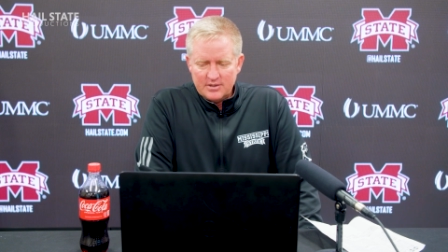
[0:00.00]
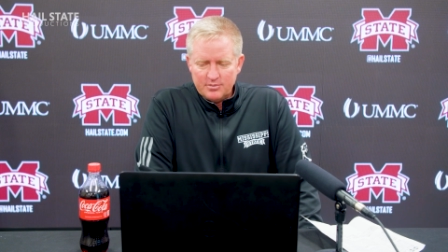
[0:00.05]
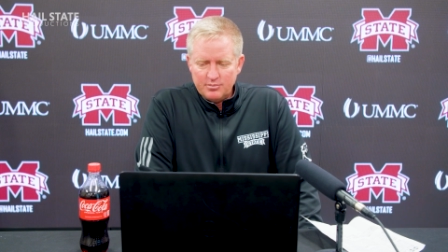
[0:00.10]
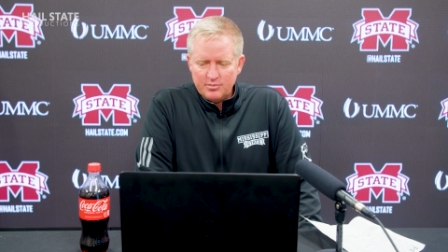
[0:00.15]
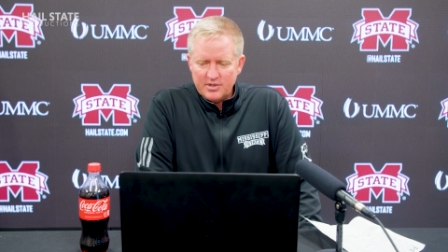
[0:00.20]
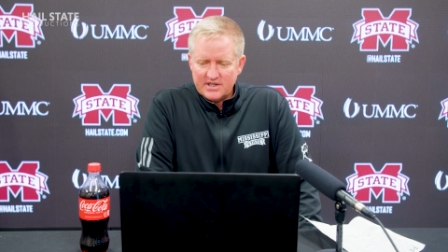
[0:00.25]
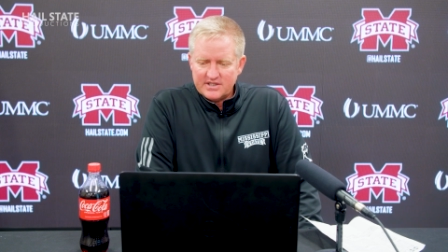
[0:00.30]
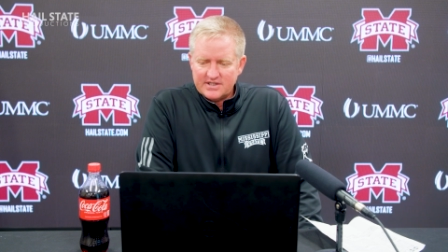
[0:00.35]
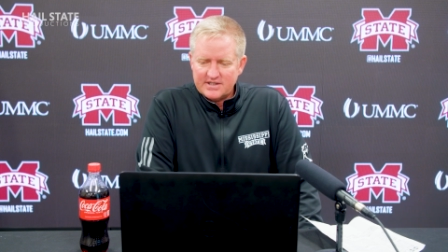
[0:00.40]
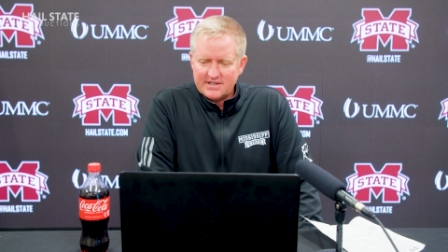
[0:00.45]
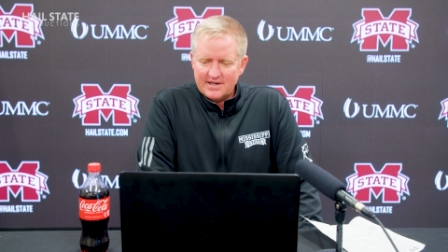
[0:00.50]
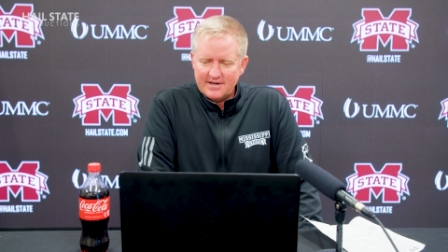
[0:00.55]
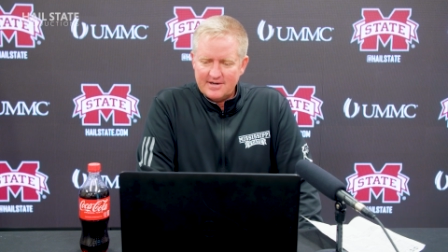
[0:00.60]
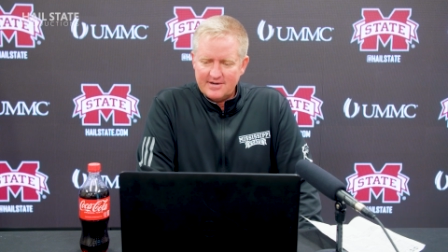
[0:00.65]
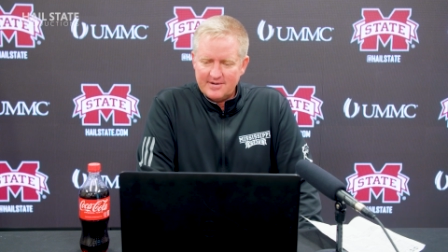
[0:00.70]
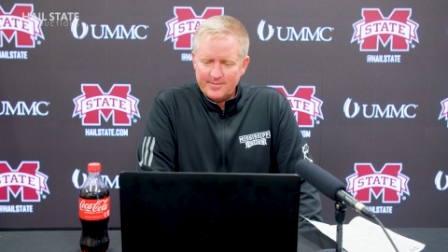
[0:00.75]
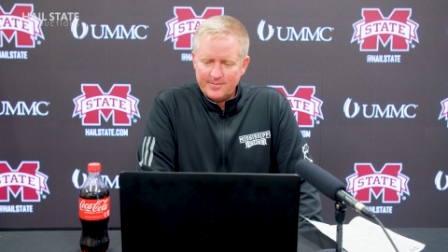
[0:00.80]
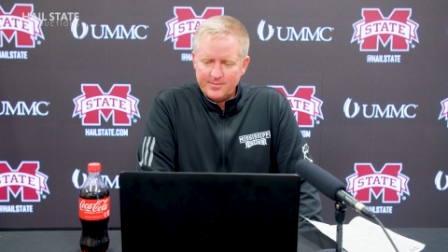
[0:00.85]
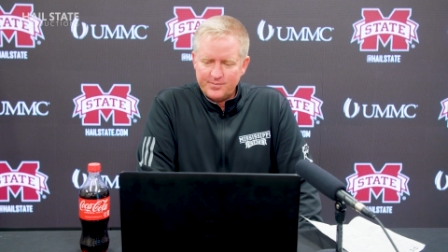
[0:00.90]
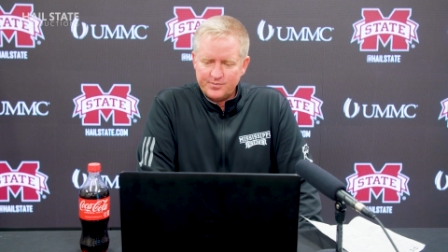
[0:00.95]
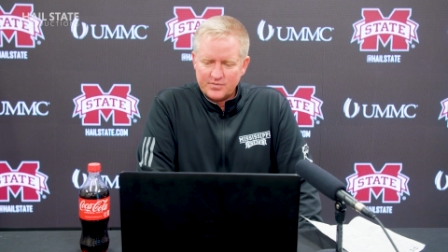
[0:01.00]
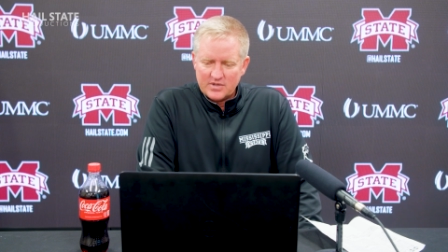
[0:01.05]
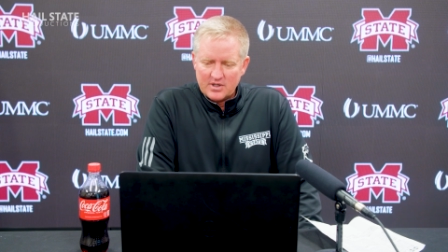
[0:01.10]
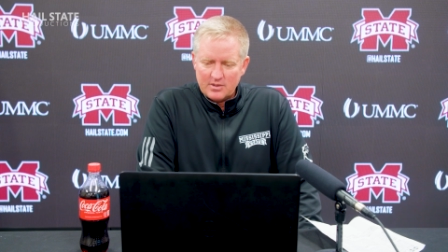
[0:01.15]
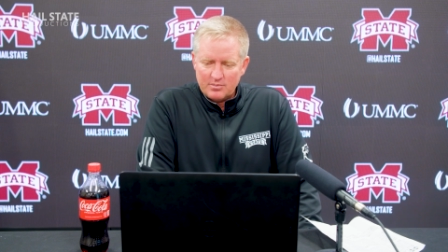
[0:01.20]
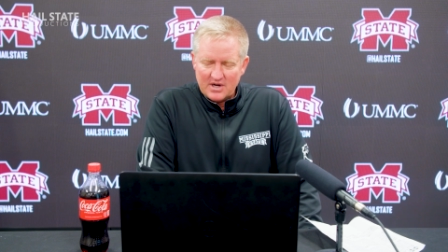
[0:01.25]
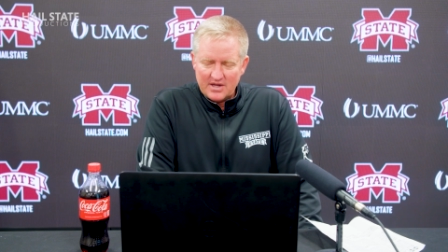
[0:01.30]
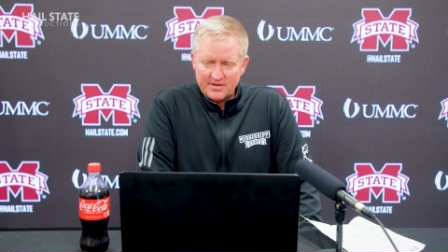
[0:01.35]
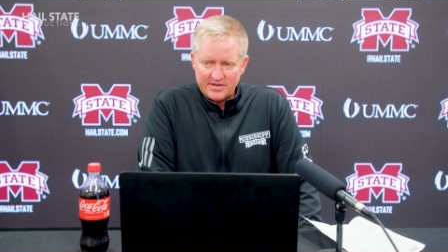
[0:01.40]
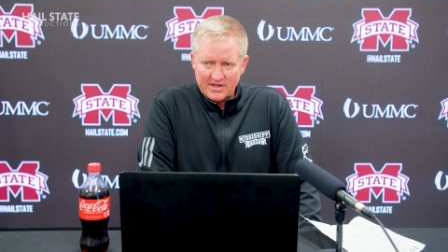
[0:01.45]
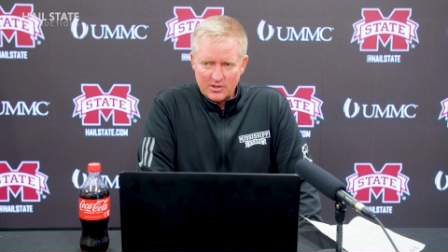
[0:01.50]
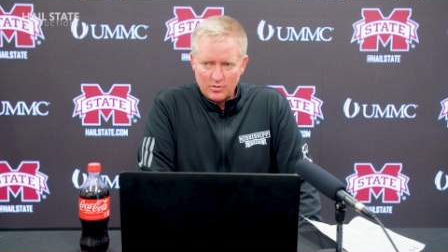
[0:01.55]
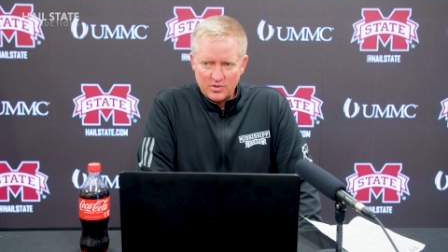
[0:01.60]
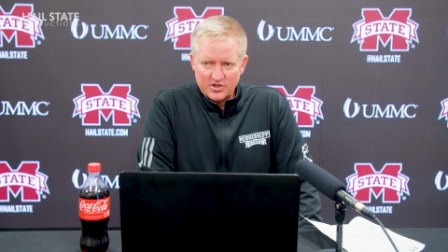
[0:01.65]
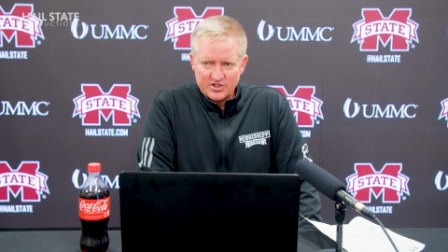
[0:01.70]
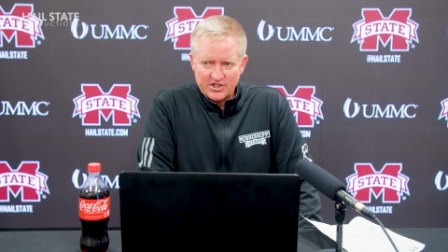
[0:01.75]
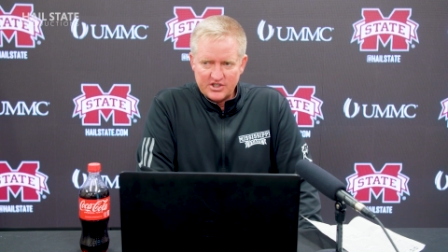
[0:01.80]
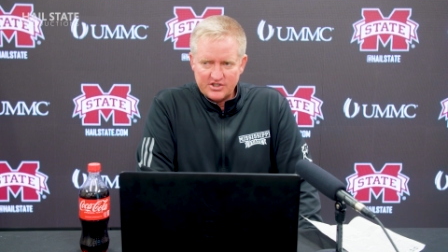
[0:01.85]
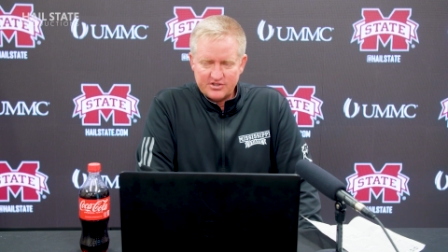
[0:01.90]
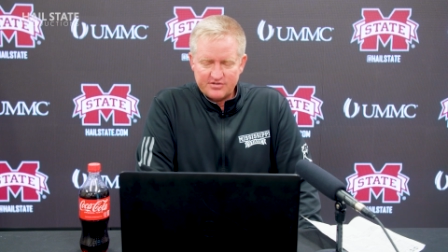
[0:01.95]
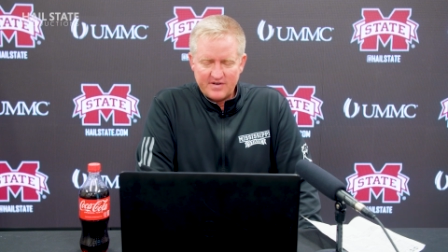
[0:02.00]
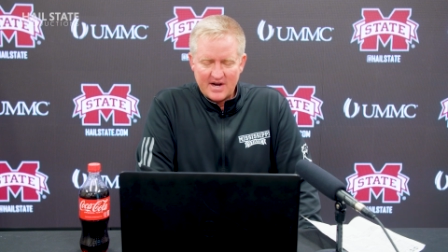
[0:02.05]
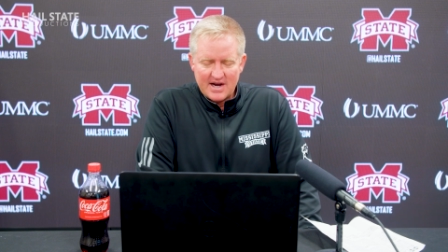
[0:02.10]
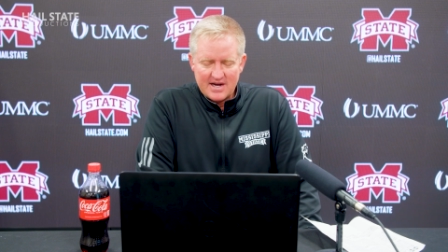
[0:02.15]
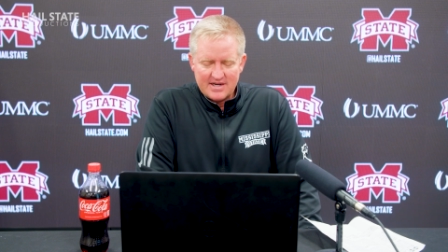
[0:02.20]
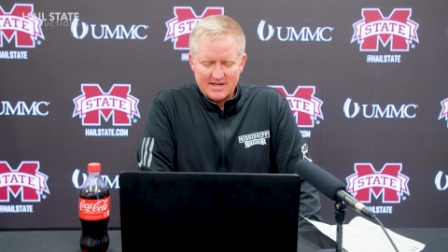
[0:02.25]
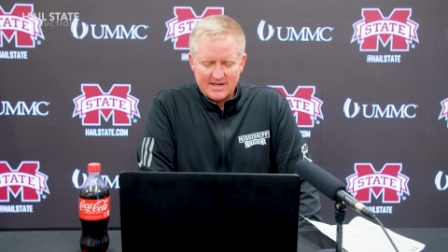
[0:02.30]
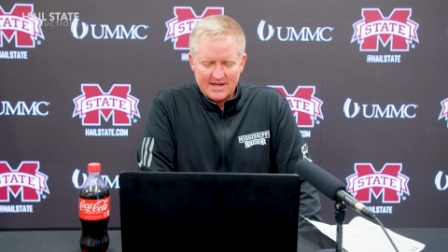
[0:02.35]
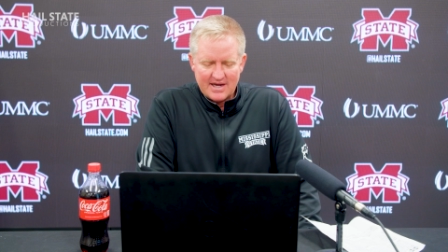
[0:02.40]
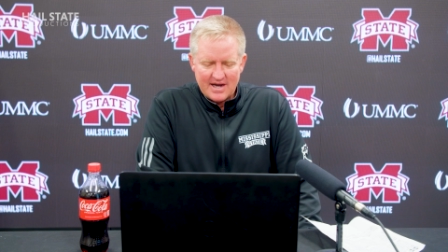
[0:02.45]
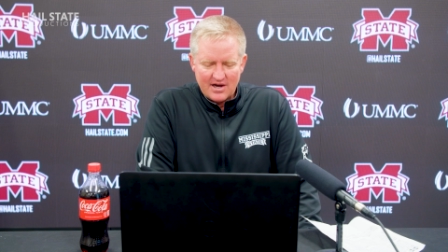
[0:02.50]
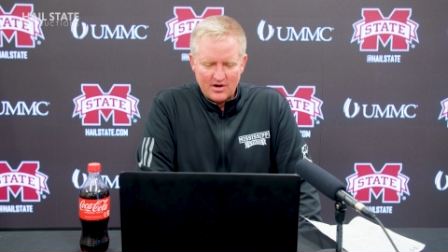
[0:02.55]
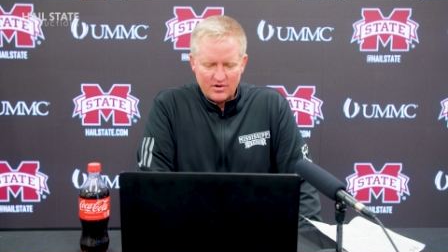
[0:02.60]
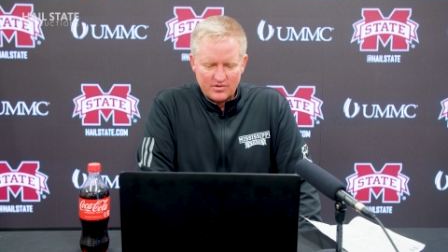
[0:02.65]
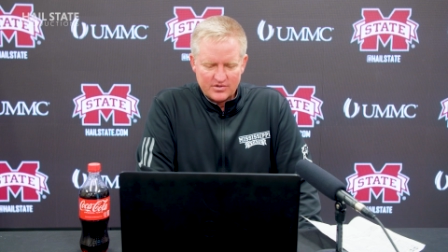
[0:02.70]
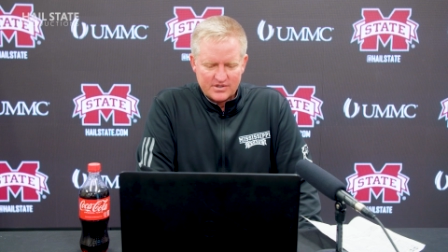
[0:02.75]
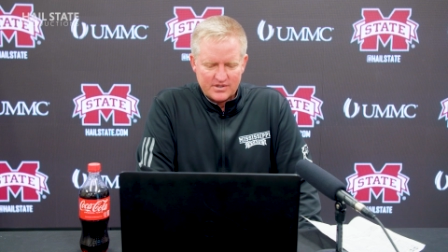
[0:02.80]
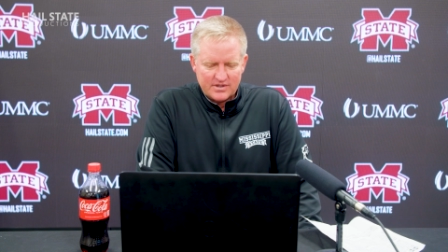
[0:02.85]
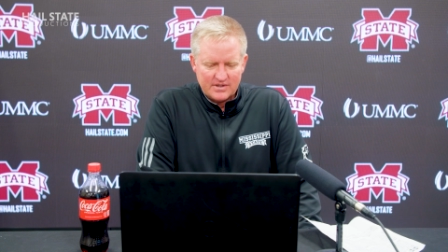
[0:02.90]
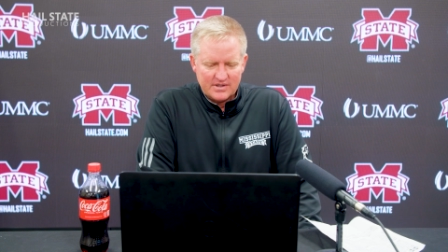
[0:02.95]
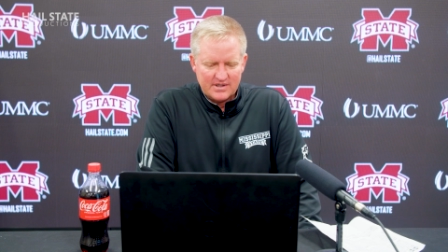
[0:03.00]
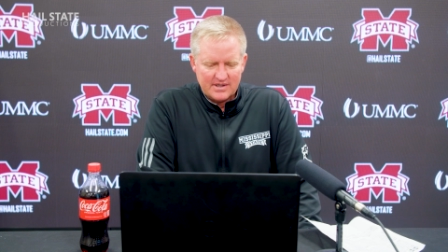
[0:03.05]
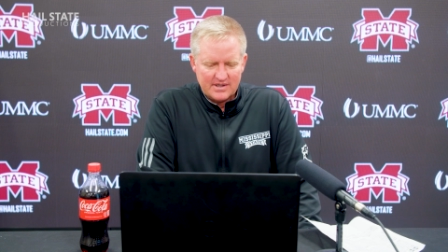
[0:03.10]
But I think what she's finding out,